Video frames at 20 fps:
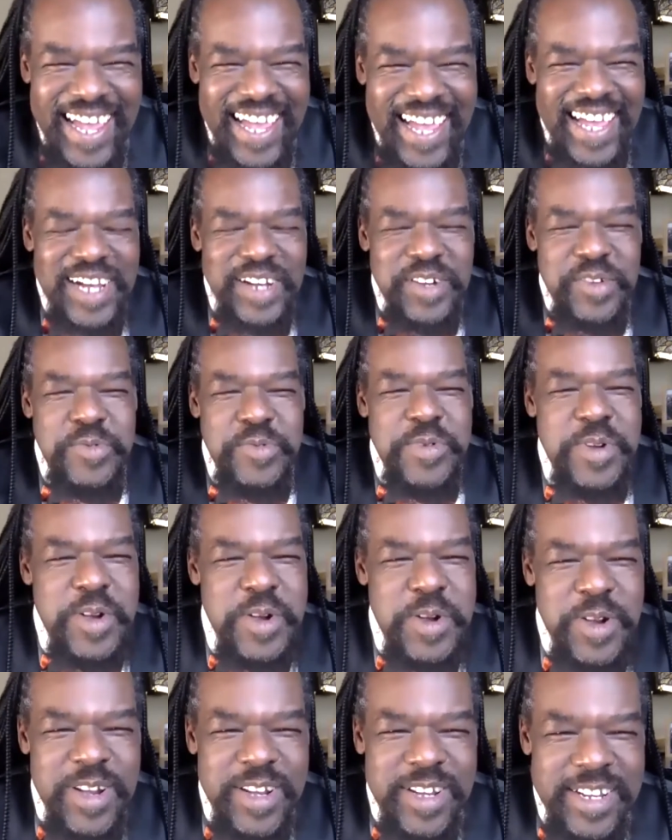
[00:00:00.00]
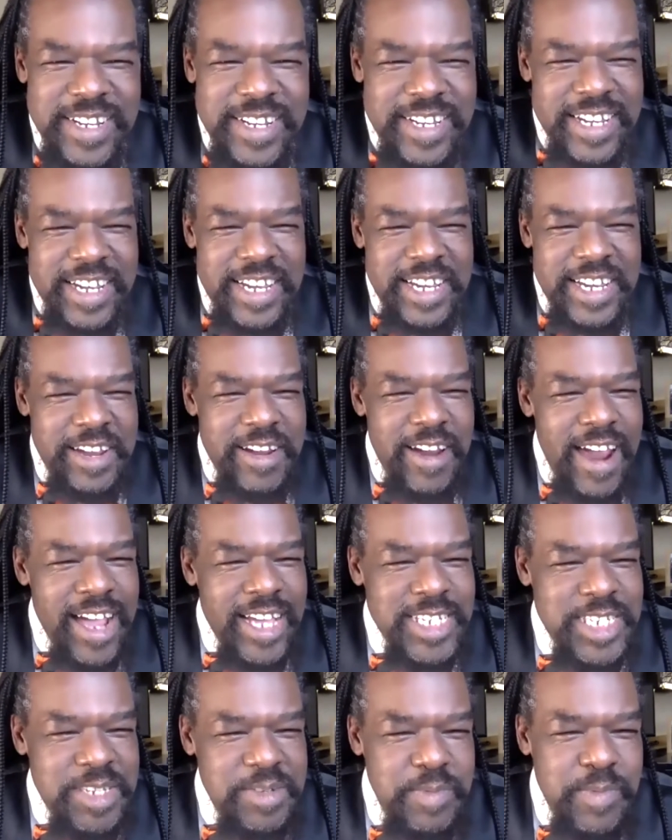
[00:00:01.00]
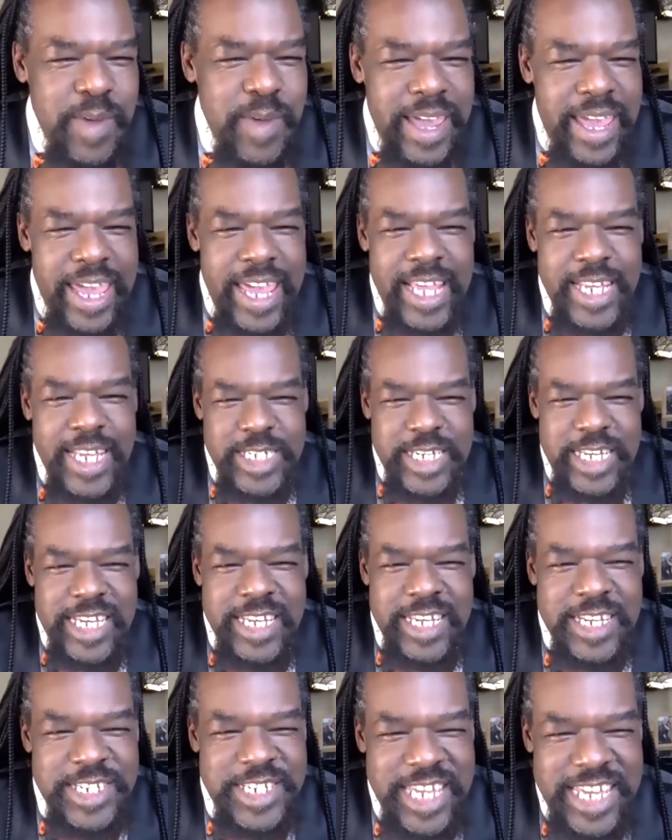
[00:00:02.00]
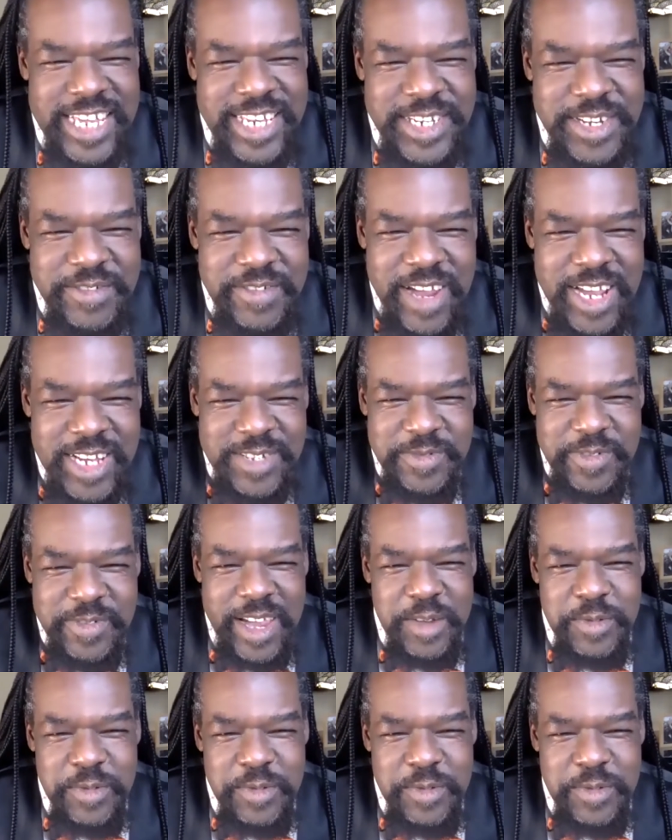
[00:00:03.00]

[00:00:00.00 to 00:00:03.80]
Woo! You're asking my age in an indirect way. Well,